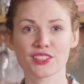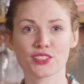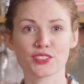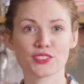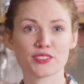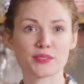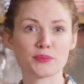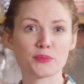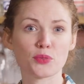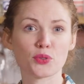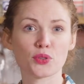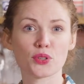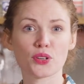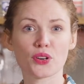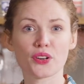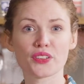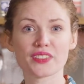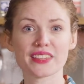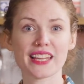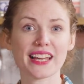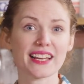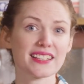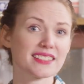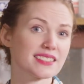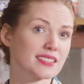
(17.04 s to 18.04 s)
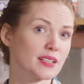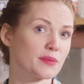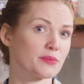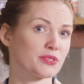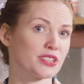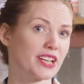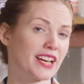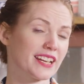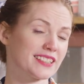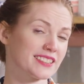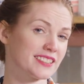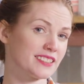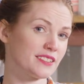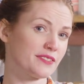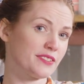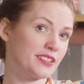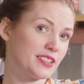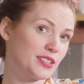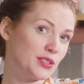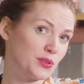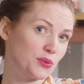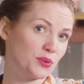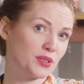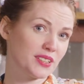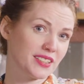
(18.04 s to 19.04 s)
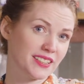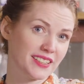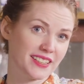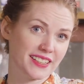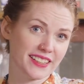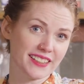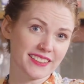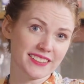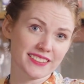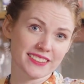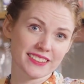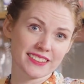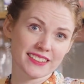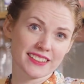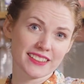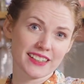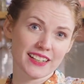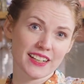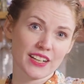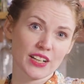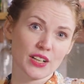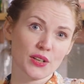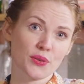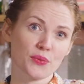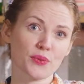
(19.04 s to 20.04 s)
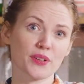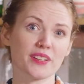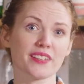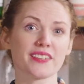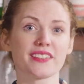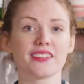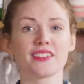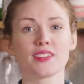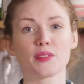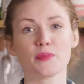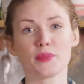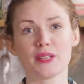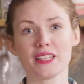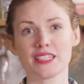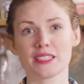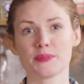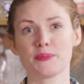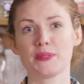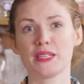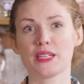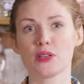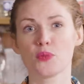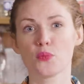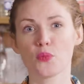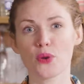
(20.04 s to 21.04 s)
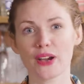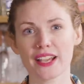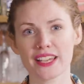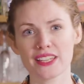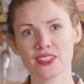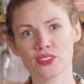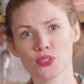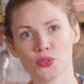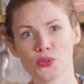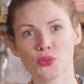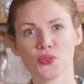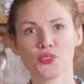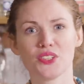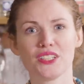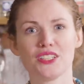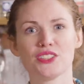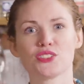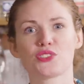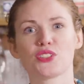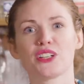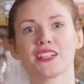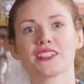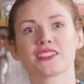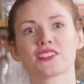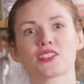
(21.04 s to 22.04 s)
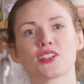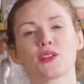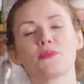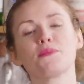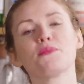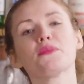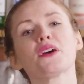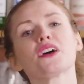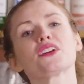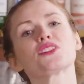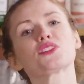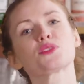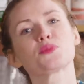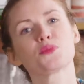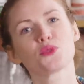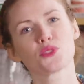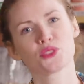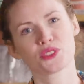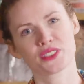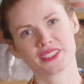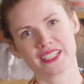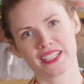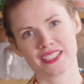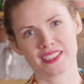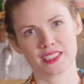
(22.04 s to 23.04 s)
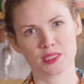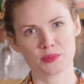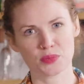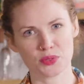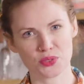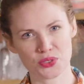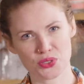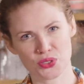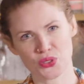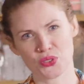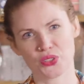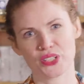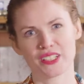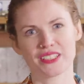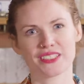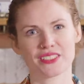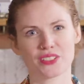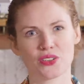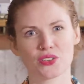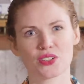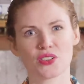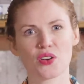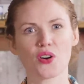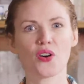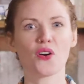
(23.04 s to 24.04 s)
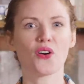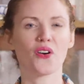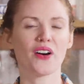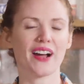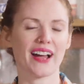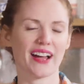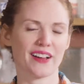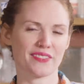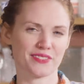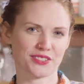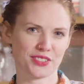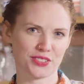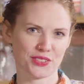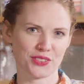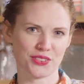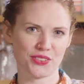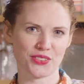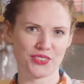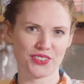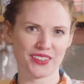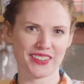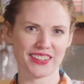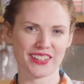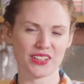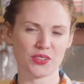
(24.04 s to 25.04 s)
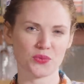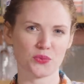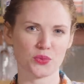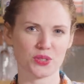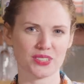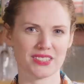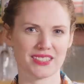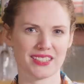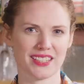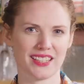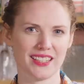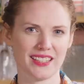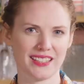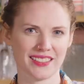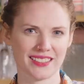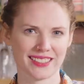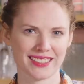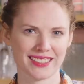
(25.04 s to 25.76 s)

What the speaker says: there's more on that subject in a video here. With the base being wine though, these drinks are a much more sensible choice on a hot afternoon than whiskey.